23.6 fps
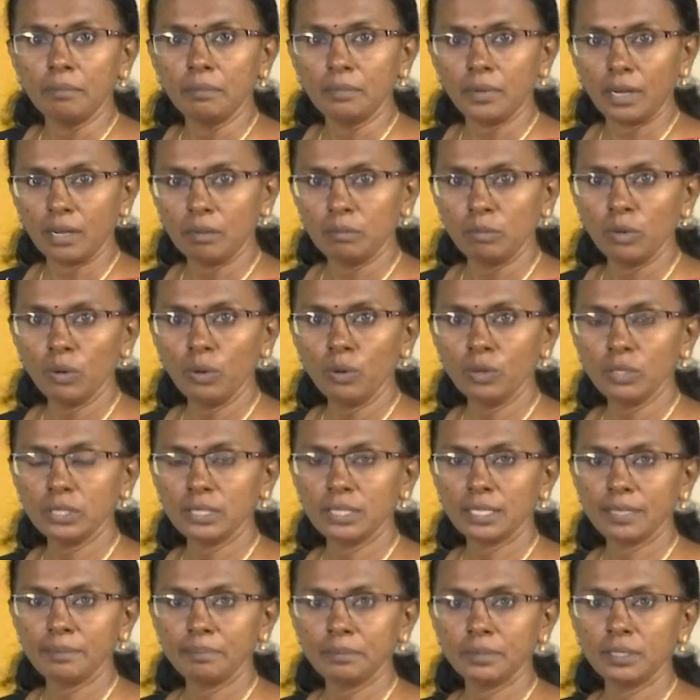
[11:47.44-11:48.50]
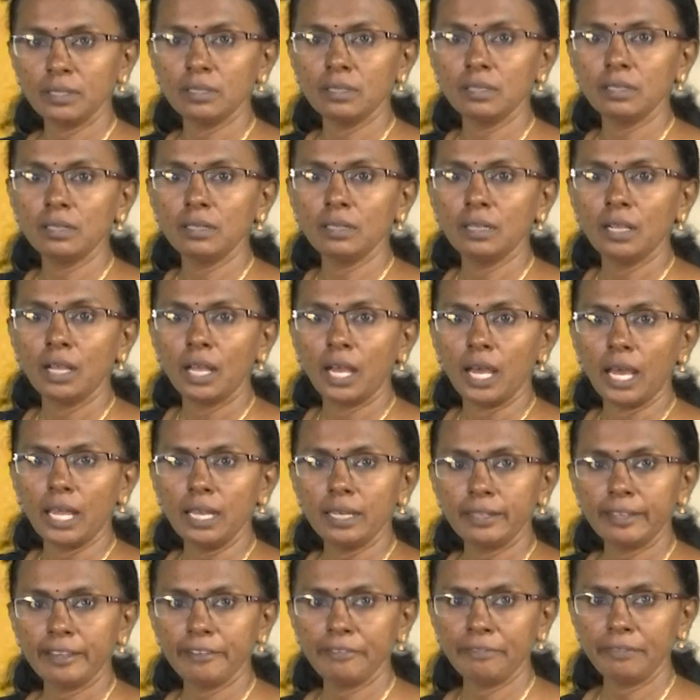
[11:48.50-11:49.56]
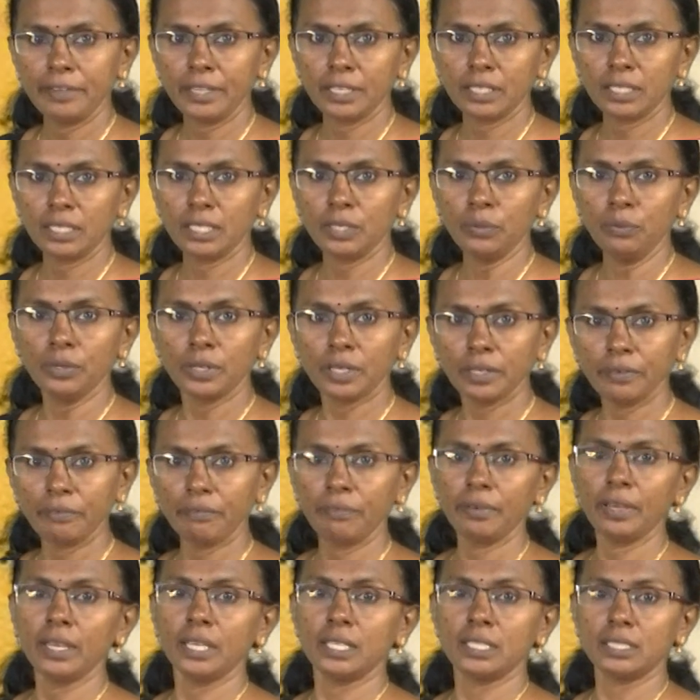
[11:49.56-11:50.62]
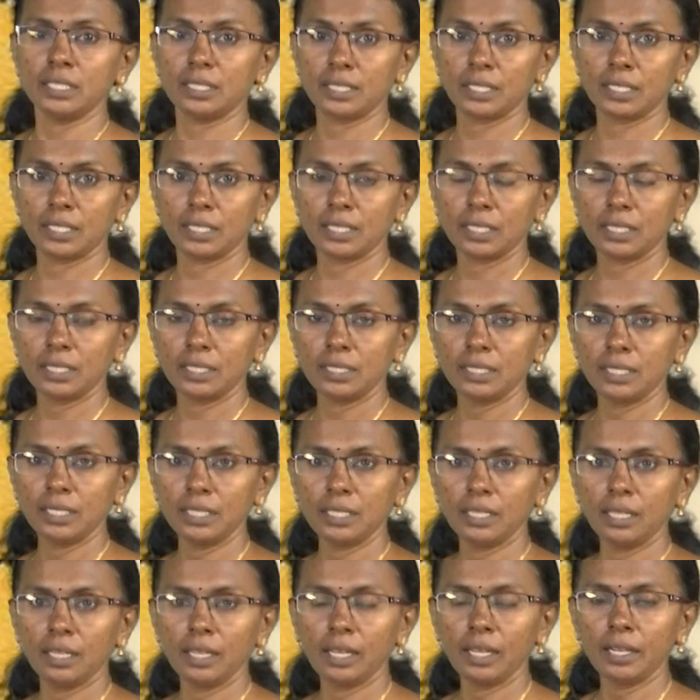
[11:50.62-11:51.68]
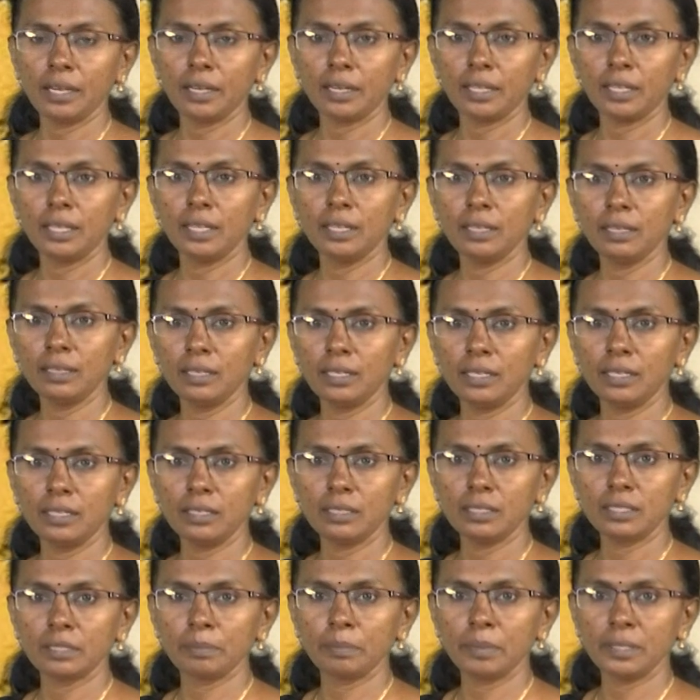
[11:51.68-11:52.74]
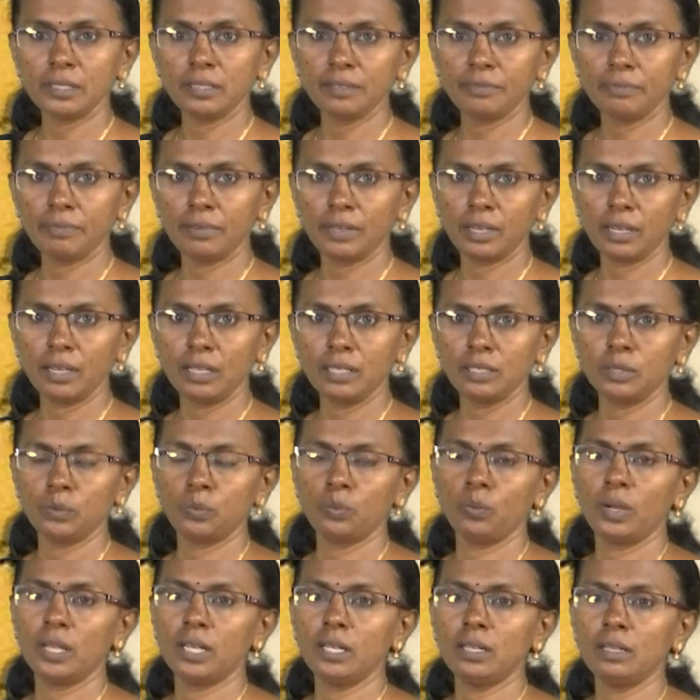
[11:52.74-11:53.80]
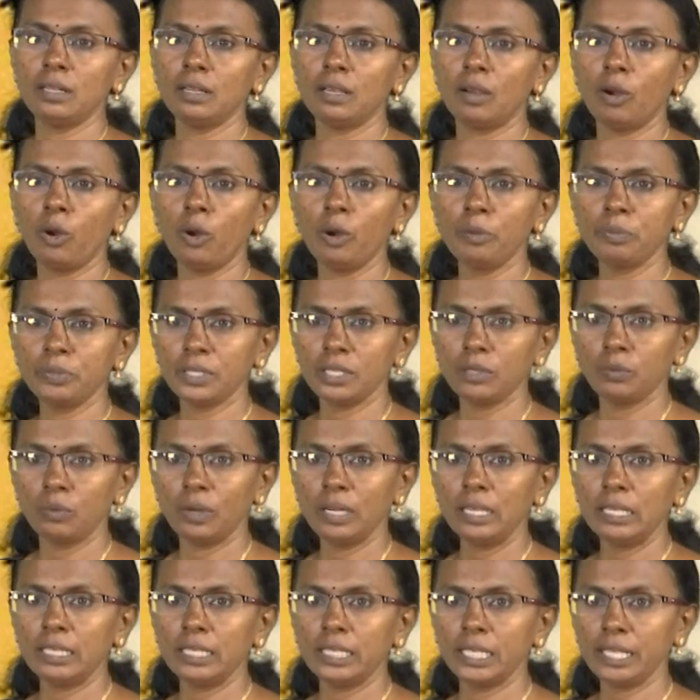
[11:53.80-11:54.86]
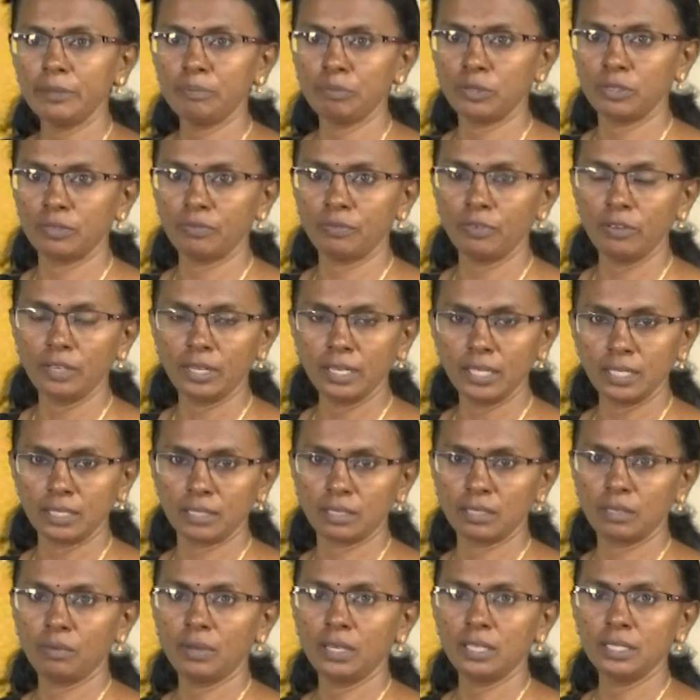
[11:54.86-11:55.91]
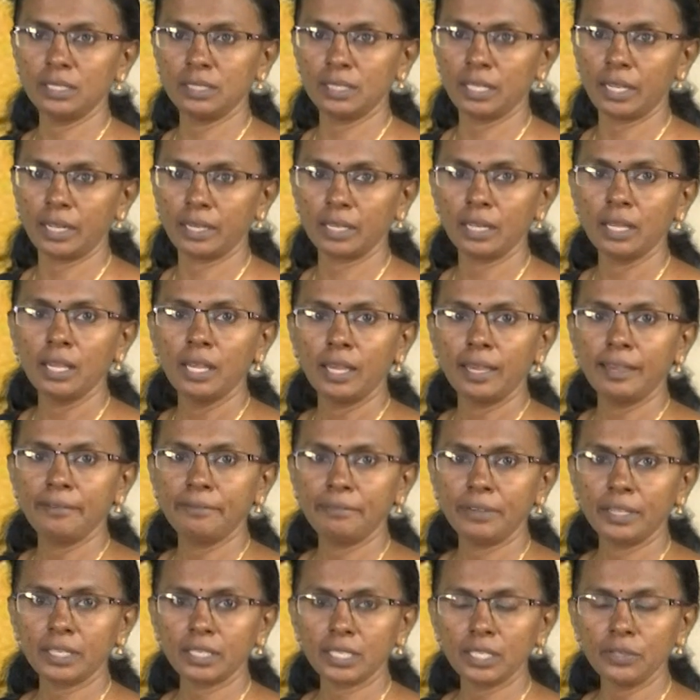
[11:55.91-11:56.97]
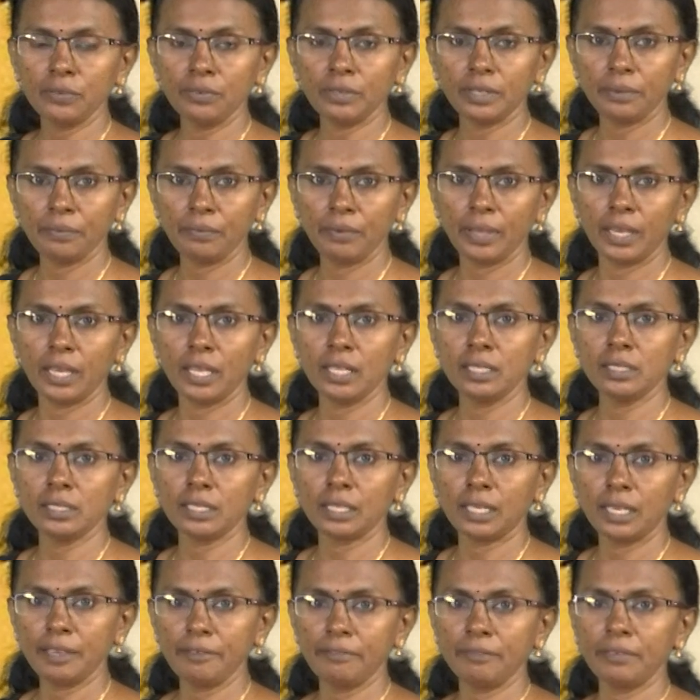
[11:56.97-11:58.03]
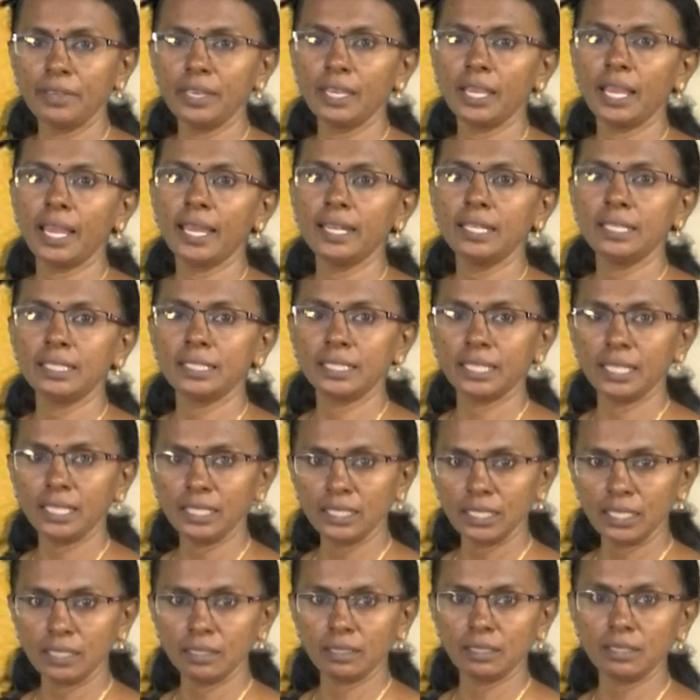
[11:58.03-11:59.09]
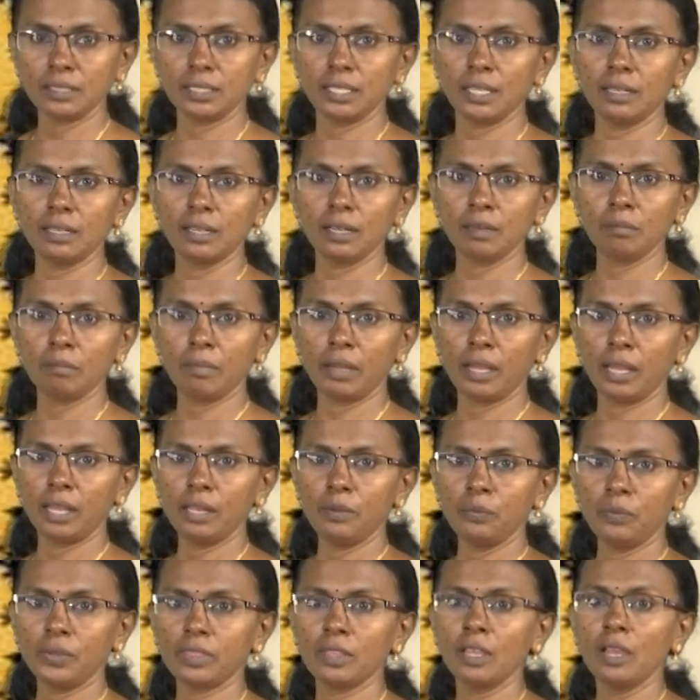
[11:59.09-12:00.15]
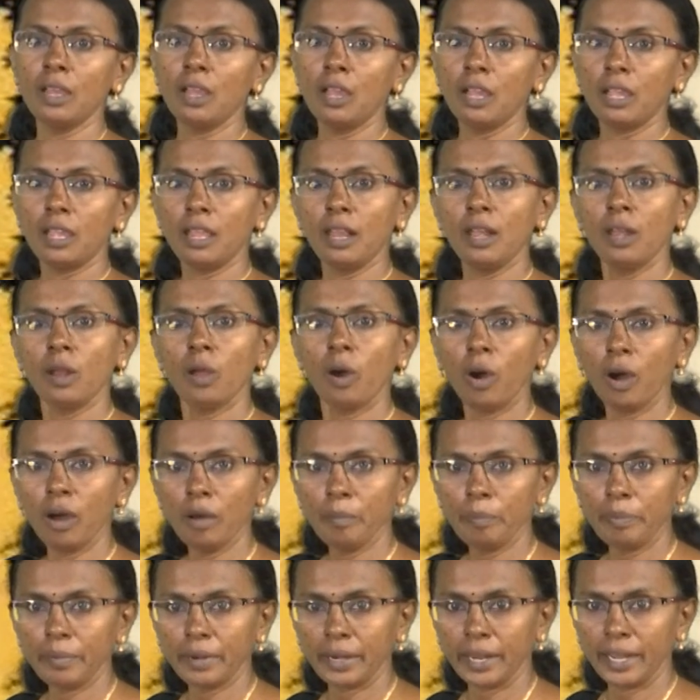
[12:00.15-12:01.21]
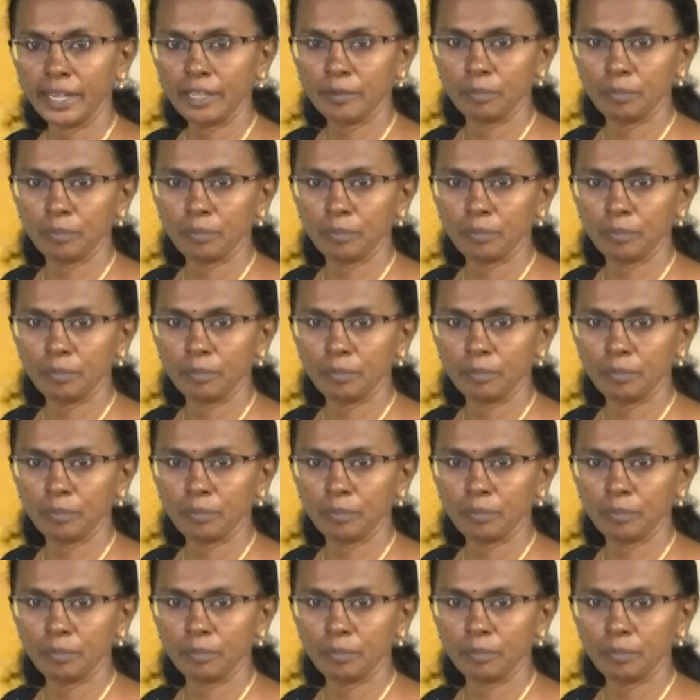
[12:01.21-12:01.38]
a more subtle and effective revenge. See there, here he specifies one option, one tips for us. What is that? Effective revenge if he had treated the gentleman with elaborate